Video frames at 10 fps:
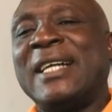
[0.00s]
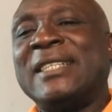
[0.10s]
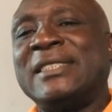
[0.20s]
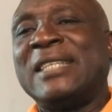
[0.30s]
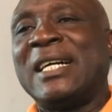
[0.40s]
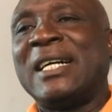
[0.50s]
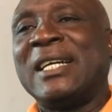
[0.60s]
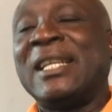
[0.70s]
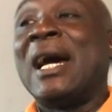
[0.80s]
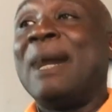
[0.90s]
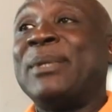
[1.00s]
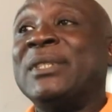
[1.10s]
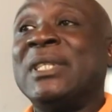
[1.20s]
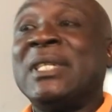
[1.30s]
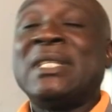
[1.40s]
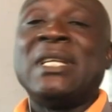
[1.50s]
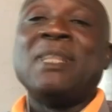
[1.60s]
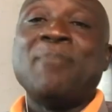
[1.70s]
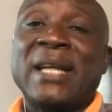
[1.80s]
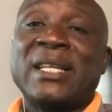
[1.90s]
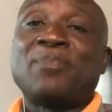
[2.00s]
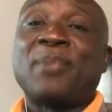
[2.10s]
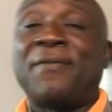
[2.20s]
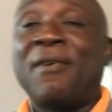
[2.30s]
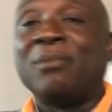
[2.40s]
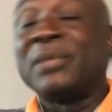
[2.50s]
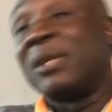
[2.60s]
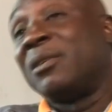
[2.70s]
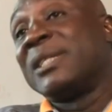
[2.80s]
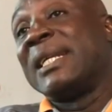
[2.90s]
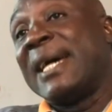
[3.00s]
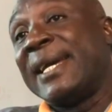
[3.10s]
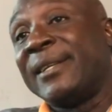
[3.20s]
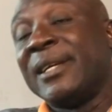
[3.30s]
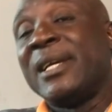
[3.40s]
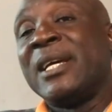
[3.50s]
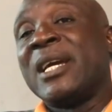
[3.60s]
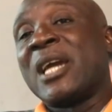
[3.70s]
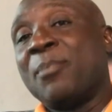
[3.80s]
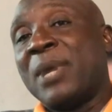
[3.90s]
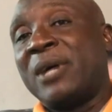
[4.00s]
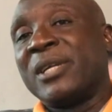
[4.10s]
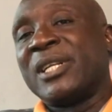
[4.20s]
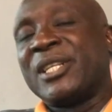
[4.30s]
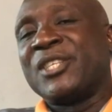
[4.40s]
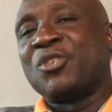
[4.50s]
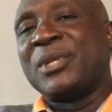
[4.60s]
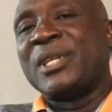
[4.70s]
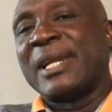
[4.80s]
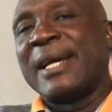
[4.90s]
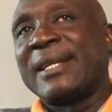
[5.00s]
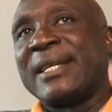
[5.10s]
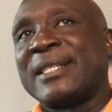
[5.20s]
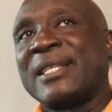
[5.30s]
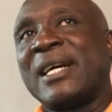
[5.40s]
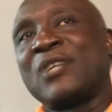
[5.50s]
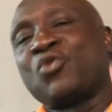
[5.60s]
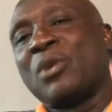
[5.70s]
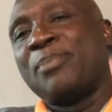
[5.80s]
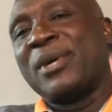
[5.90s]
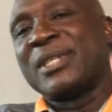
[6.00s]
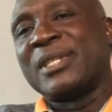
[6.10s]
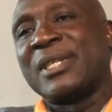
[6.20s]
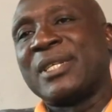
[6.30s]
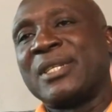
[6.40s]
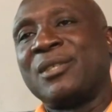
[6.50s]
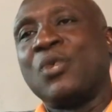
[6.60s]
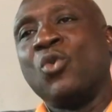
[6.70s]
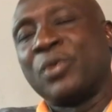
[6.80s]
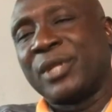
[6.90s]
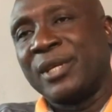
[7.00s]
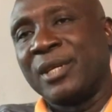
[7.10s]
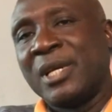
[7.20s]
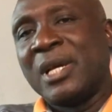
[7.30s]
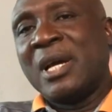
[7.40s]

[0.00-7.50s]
And it happened that the man that performed along the line came out at least to be declared as the actual person that got the whole thing.